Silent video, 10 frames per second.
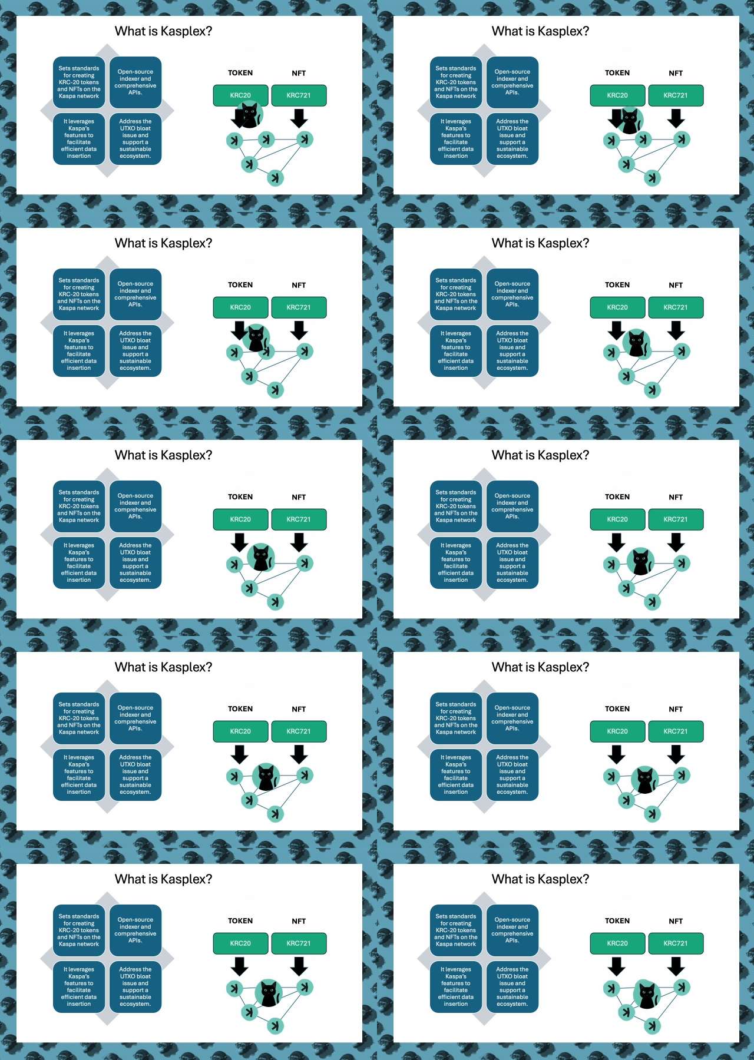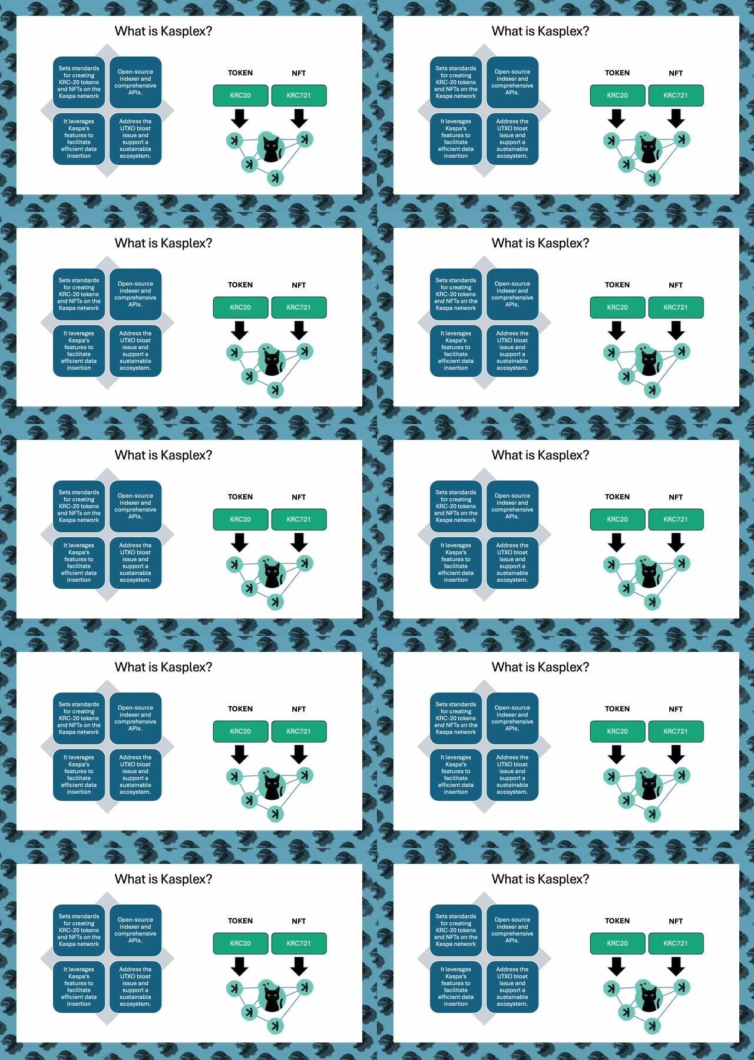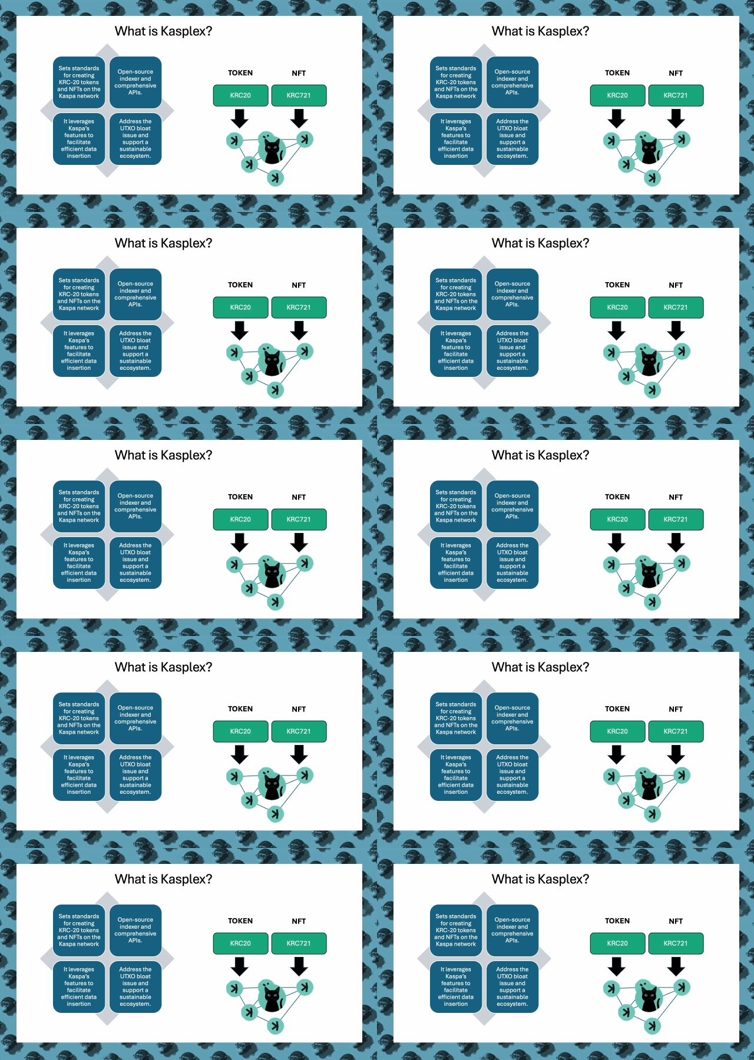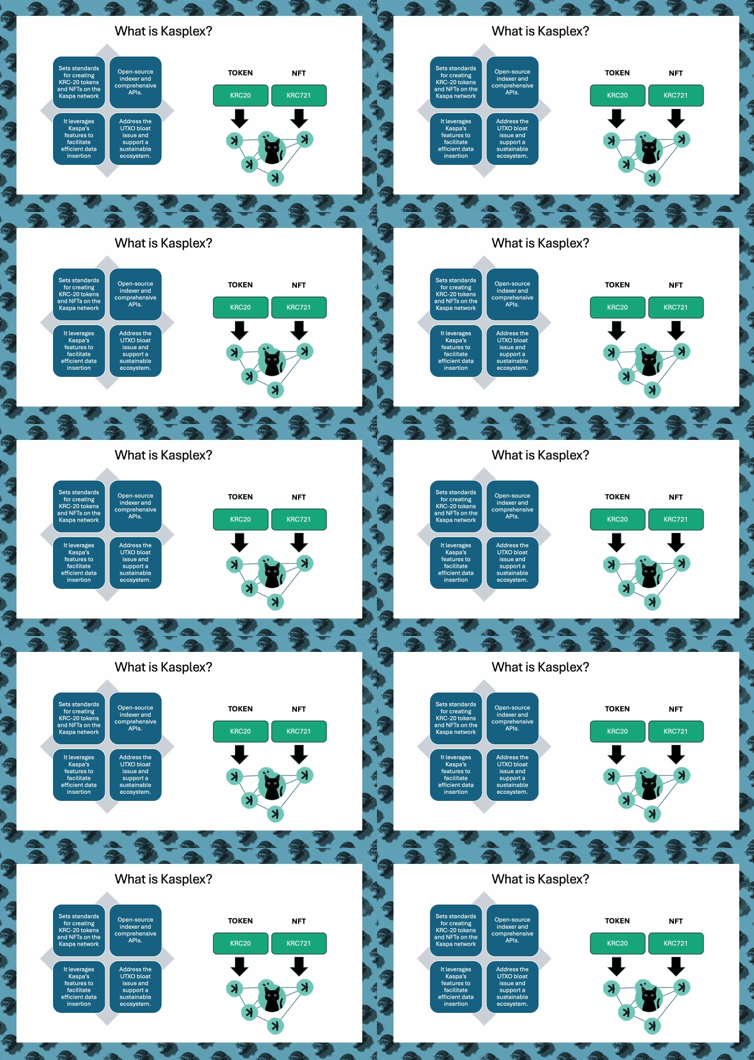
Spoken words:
Nobody's mouth can be seen.